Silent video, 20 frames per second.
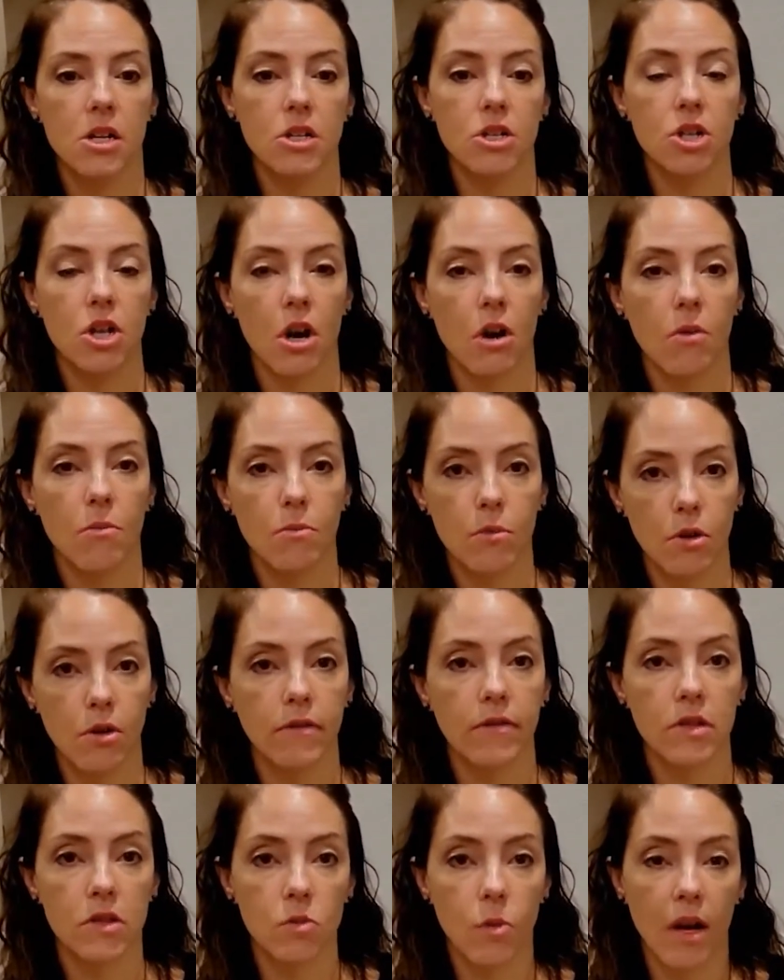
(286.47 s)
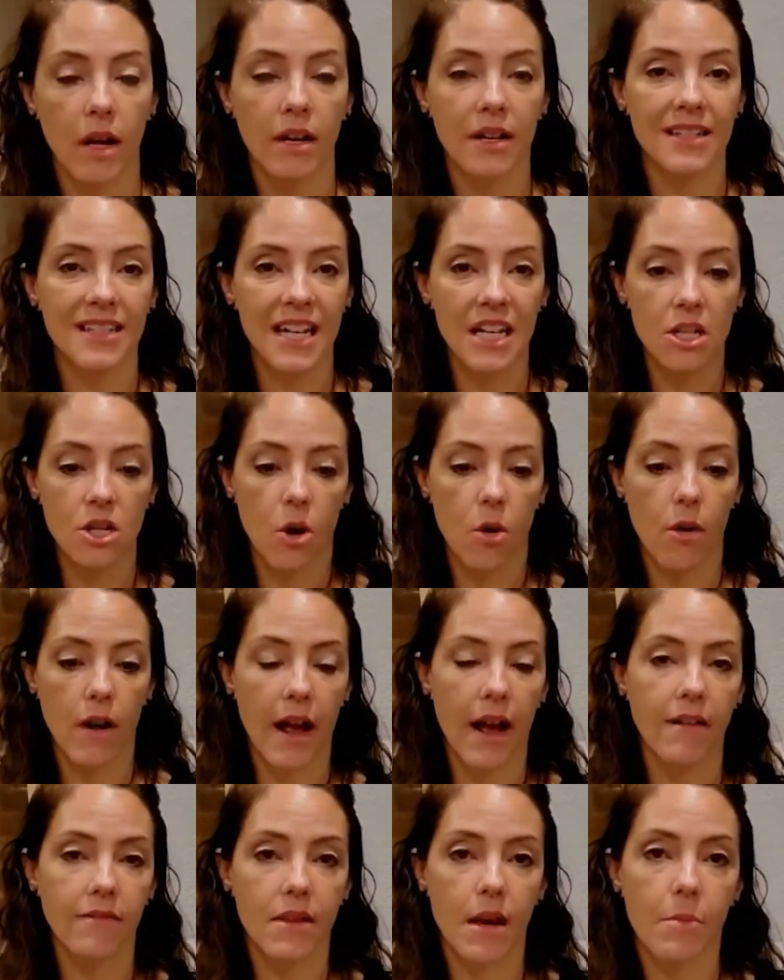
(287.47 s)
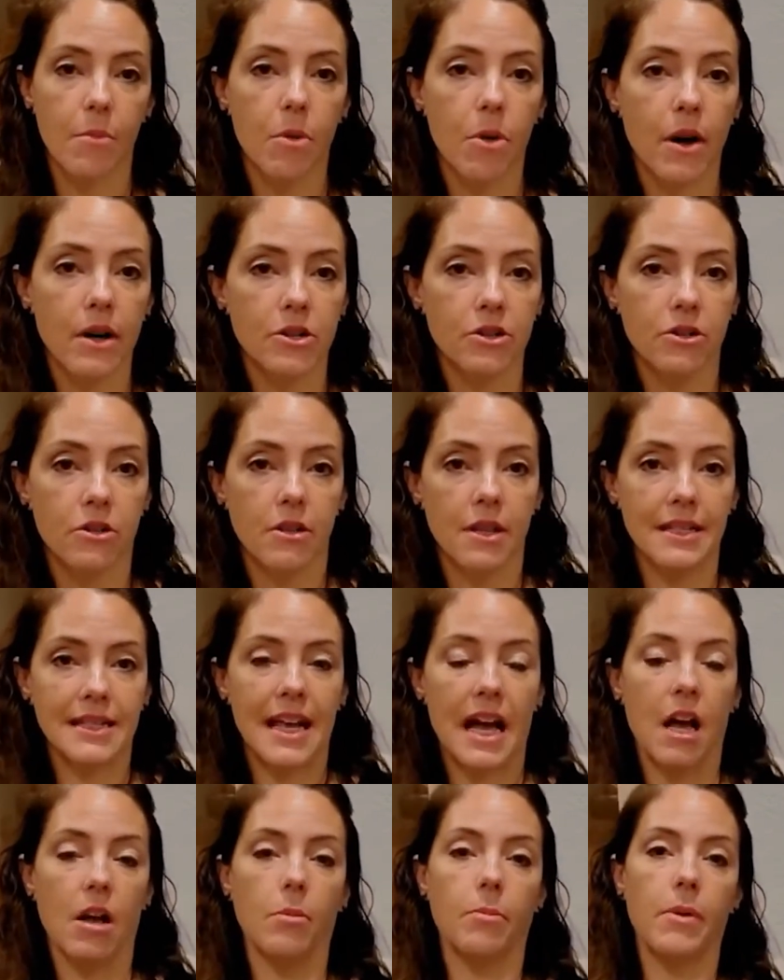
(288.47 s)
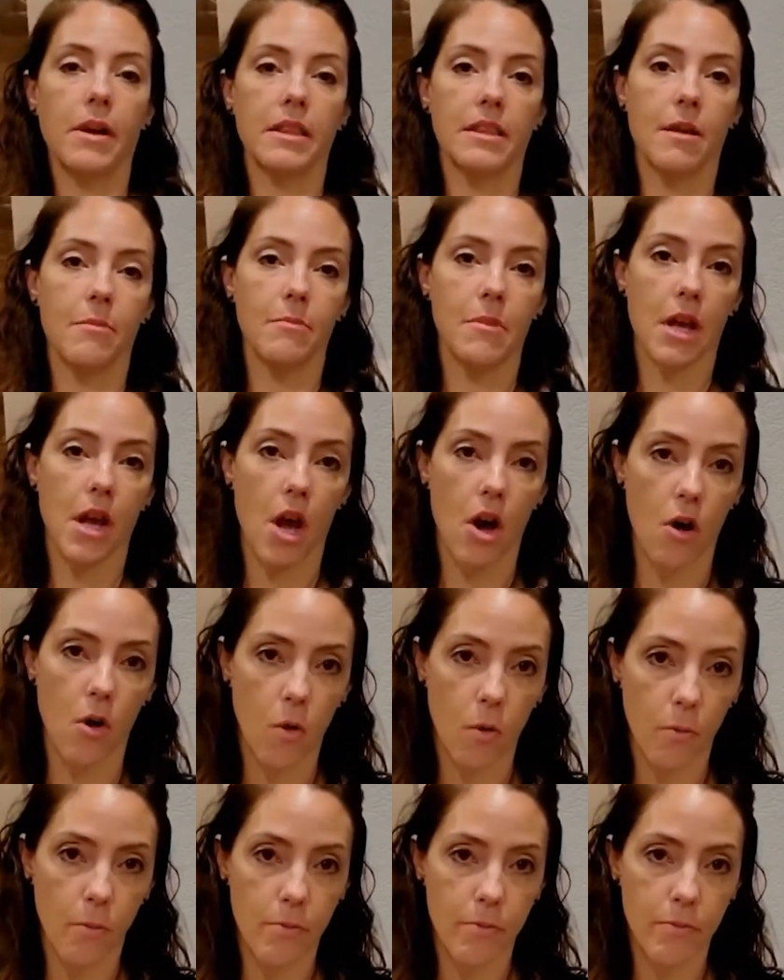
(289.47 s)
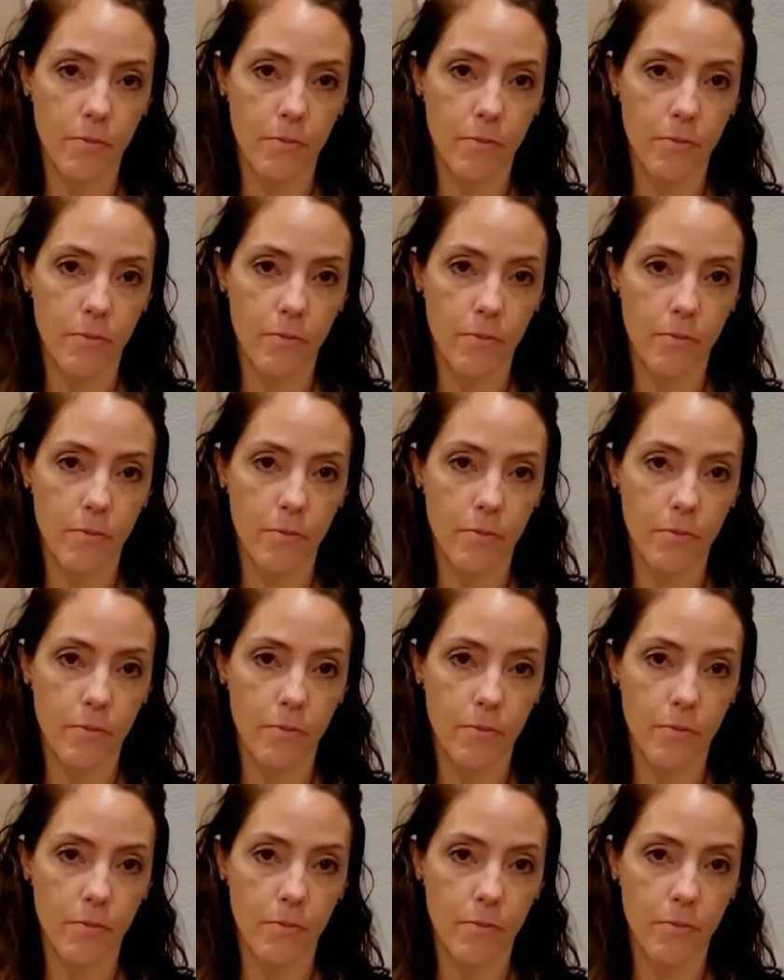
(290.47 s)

don't move as well because they don't have that pressure that's helping them go.